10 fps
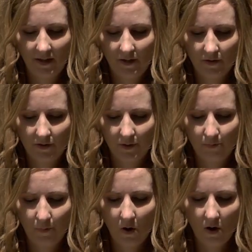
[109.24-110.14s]
You can just
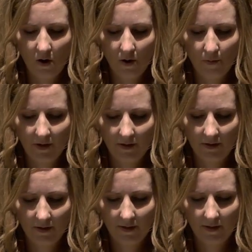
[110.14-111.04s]
pop
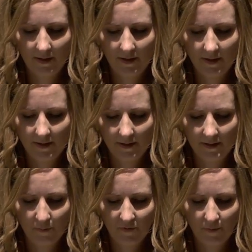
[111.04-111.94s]

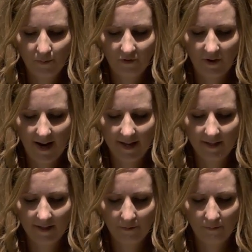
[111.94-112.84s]
some of the bread
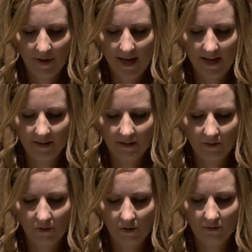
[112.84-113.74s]
paste
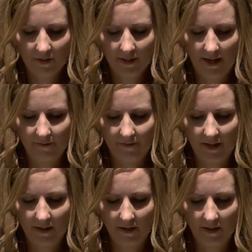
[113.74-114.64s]
onto that
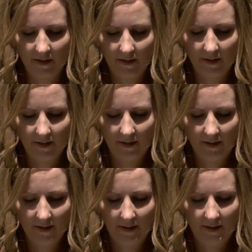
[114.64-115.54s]
finger,
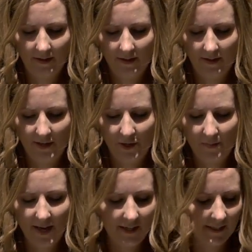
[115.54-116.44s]
and you
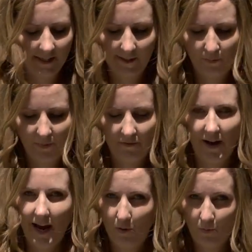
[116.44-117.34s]
may need a little bit of
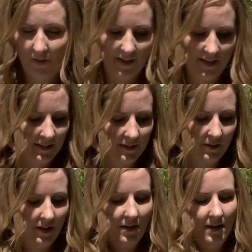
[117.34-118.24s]
help with this.
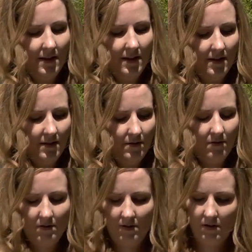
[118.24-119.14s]

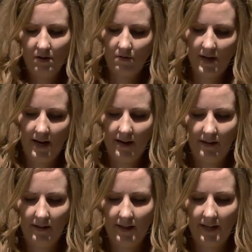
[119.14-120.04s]
You
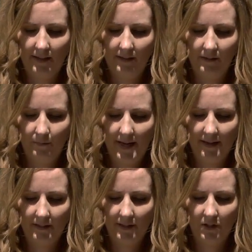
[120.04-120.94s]
can get a little
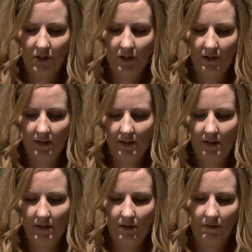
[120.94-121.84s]
bandage,
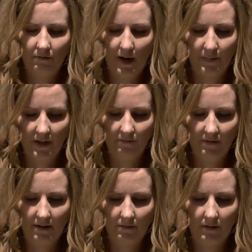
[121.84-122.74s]
wrap it
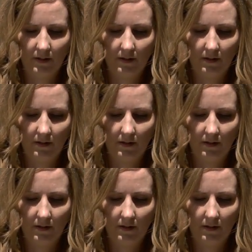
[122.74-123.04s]
round.